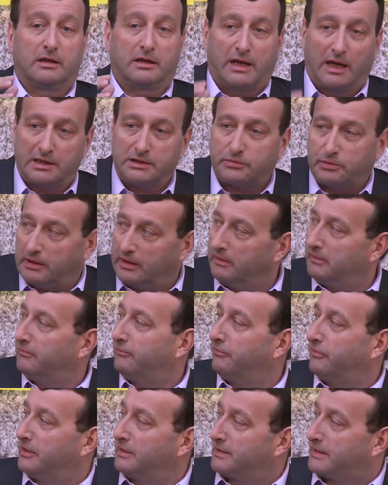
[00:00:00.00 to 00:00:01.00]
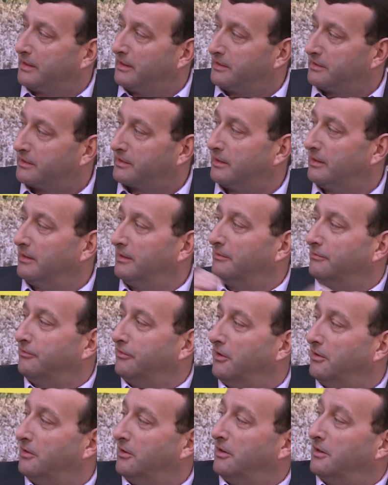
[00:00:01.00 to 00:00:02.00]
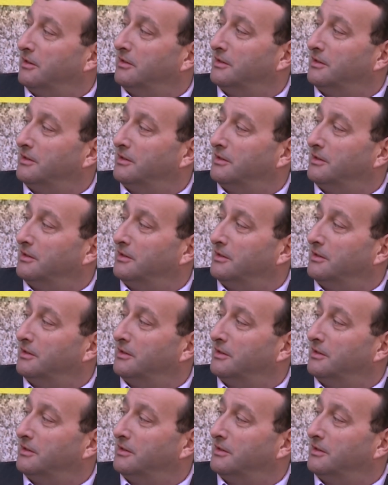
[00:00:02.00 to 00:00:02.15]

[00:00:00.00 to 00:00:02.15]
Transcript: country. For instance, for